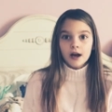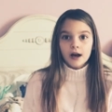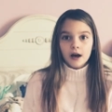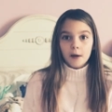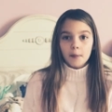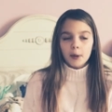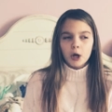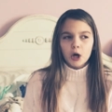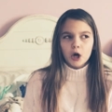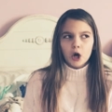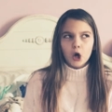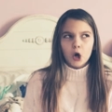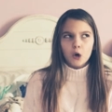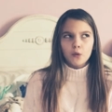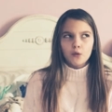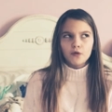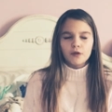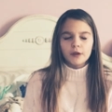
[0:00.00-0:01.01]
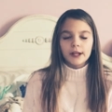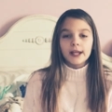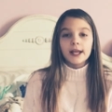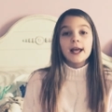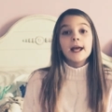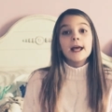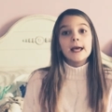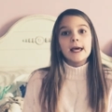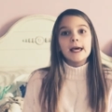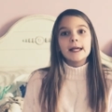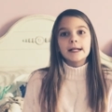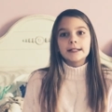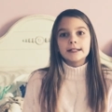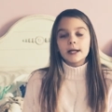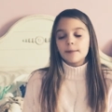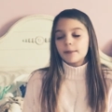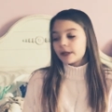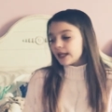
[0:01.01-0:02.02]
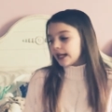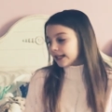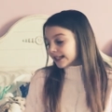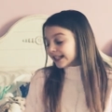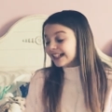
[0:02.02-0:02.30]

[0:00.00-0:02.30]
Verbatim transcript: up hopefully. It is up, yes.